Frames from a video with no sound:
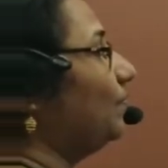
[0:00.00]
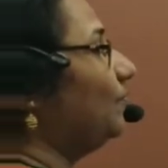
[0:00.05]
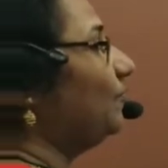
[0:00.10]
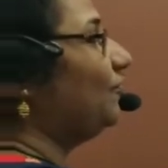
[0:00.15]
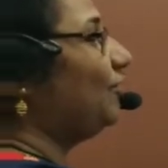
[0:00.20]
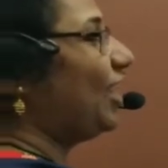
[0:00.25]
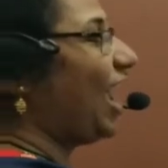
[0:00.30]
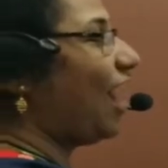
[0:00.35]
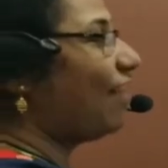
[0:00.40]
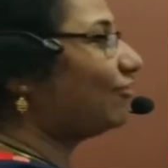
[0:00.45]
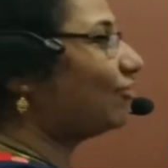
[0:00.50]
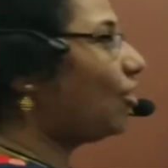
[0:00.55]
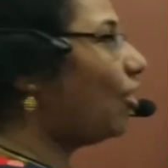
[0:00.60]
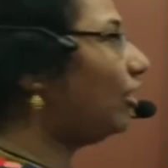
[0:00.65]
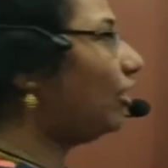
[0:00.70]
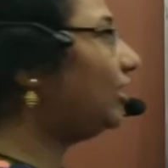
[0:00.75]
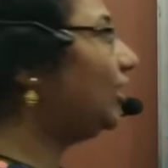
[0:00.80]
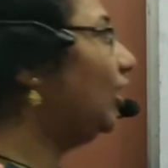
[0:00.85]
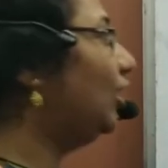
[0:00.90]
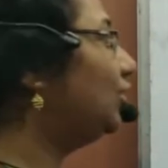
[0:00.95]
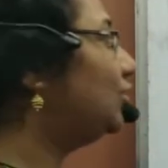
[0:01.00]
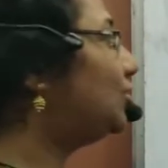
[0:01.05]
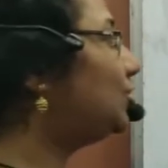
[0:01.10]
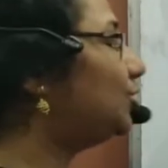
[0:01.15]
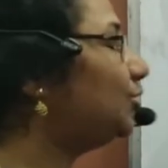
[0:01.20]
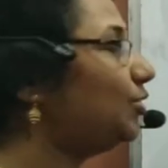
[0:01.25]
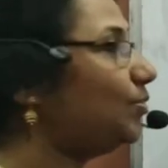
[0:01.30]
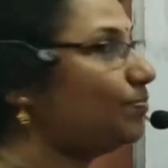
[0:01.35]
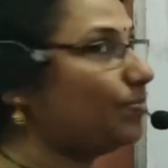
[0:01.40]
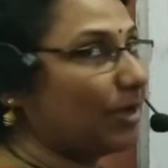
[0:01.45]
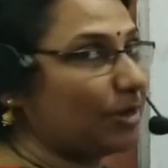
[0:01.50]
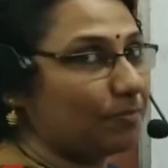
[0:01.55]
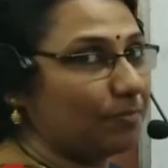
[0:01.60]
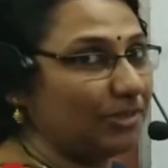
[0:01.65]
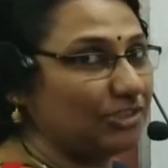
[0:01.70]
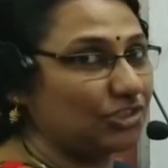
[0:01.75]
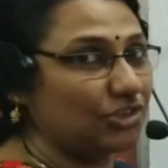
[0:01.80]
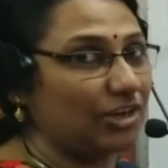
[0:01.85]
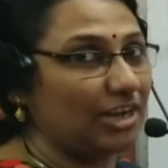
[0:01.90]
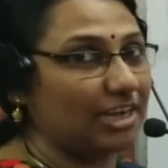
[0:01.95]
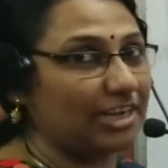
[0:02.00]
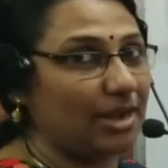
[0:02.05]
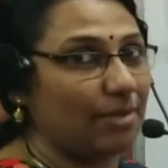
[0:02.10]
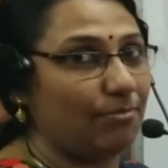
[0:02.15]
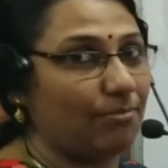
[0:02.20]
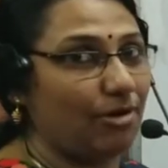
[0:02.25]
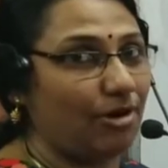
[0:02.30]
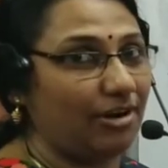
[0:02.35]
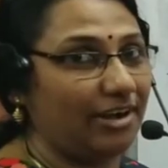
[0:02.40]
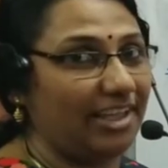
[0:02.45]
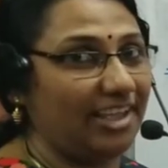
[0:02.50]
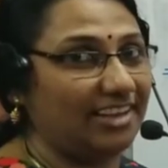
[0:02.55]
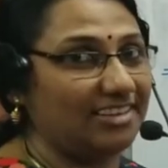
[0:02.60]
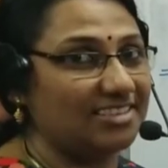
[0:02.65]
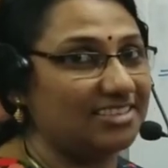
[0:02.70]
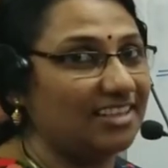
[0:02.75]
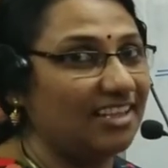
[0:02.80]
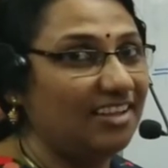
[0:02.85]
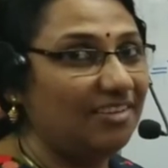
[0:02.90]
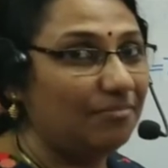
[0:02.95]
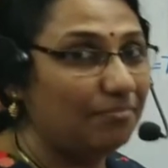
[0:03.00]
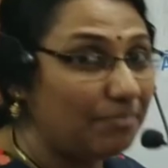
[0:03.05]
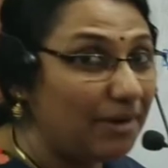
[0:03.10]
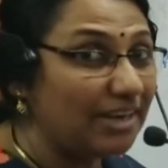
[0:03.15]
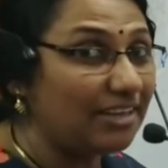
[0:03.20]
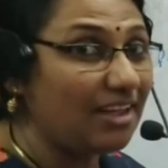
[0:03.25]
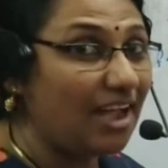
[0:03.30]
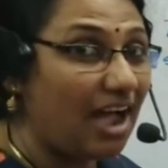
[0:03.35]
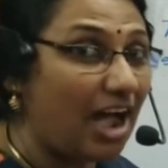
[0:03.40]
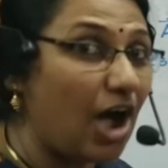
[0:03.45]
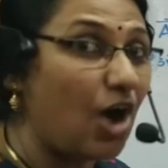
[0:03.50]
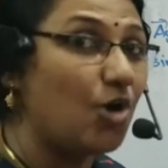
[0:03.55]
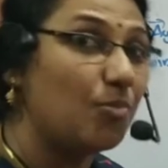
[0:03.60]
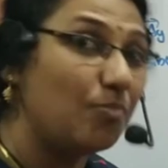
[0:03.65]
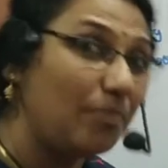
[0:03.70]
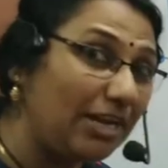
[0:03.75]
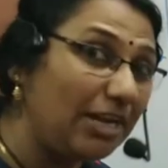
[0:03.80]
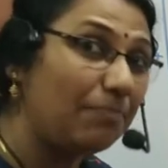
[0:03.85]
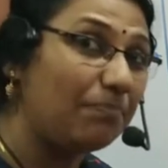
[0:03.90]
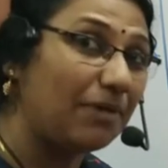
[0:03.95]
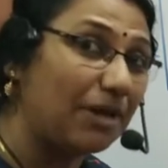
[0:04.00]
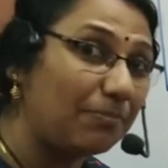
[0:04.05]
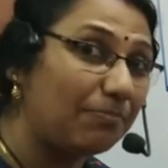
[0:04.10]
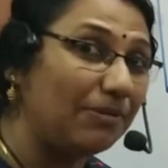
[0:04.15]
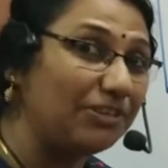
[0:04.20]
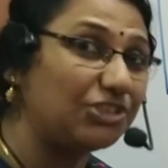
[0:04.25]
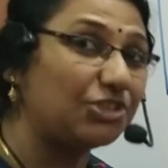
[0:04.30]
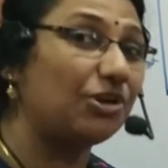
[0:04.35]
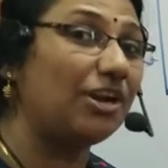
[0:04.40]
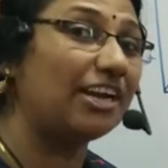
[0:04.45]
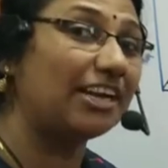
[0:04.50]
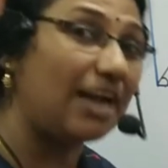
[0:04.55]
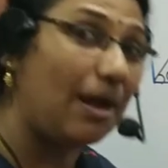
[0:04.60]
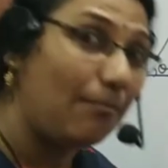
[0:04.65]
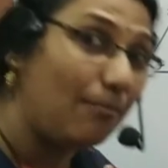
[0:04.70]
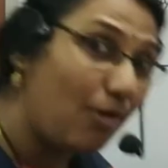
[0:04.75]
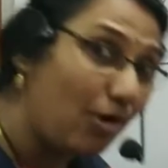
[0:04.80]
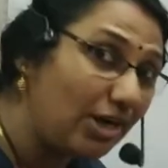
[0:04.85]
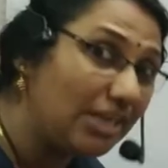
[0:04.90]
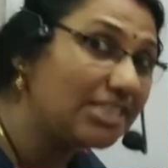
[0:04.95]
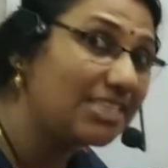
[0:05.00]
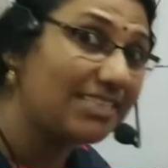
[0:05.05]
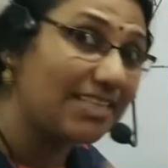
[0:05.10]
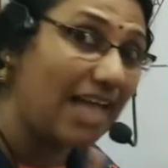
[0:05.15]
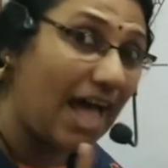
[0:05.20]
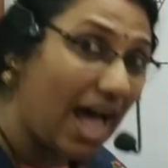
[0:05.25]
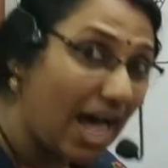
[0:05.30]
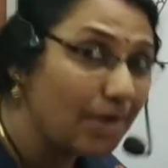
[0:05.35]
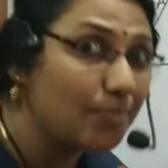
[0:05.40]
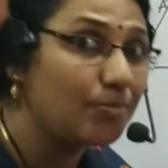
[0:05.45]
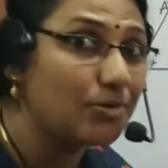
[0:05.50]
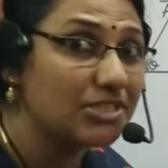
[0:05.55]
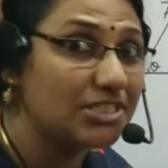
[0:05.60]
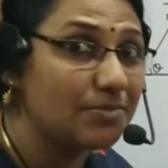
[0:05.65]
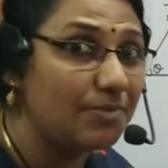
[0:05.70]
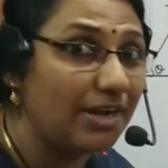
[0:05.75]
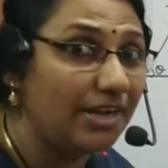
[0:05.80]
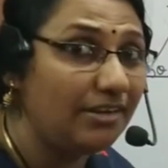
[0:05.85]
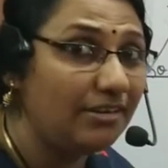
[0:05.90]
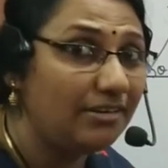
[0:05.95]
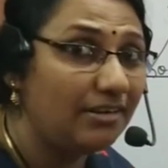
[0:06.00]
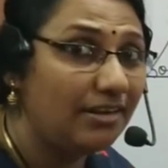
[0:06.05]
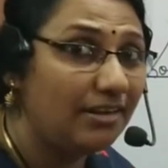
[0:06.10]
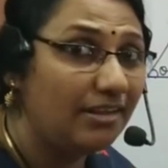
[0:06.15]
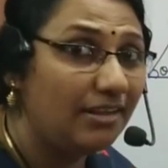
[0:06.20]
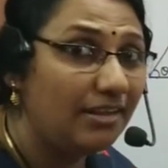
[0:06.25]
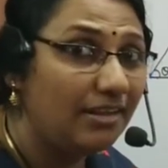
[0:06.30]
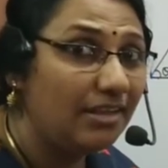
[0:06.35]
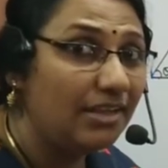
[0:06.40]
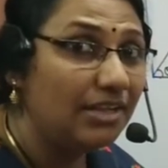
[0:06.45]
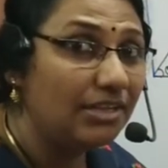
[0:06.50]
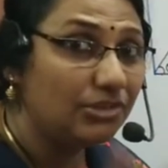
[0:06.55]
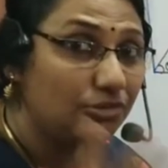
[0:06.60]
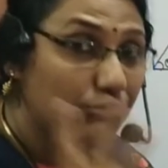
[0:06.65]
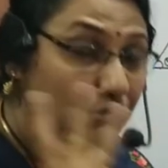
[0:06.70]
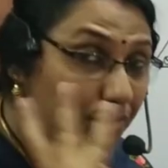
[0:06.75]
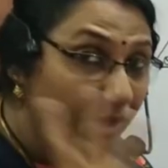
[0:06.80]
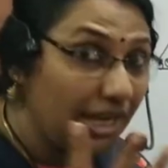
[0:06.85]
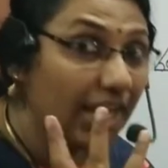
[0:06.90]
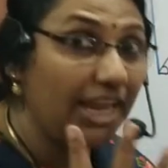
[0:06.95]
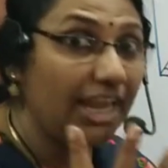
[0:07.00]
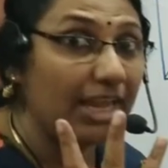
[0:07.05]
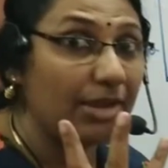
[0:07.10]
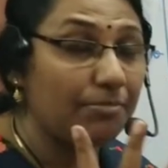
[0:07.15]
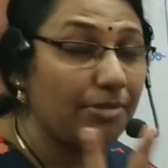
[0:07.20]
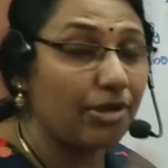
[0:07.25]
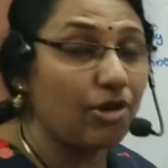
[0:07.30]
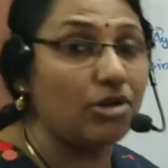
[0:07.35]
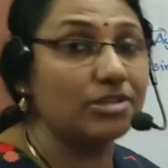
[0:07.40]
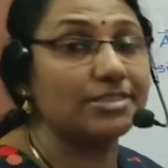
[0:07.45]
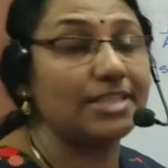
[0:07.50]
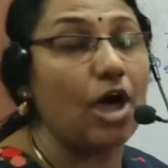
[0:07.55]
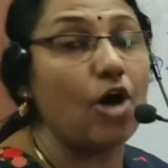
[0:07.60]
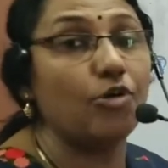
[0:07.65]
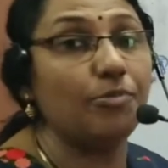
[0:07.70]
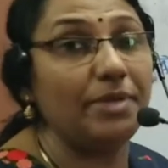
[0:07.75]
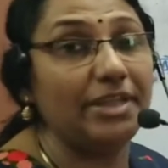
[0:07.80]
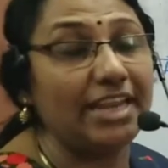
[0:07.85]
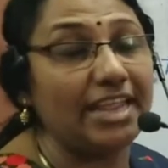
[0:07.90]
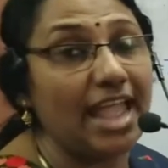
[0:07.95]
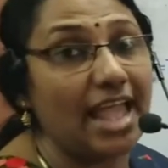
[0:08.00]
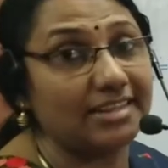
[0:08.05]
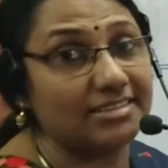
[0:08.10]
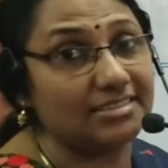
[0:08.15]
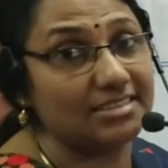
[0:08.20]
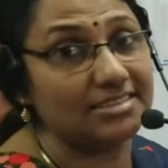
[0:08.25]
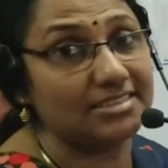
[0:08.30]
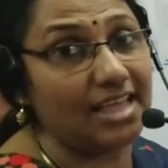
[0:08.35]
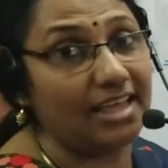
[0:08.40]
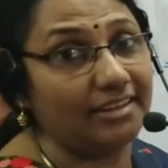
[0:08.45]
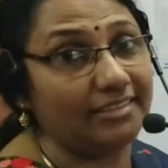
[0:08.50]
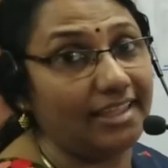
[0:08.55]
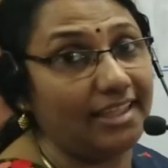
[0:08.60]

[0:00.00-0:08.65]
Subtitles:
We have got 2 perpendicular components. But how many perpendicular components are possible? 3, because how many axes are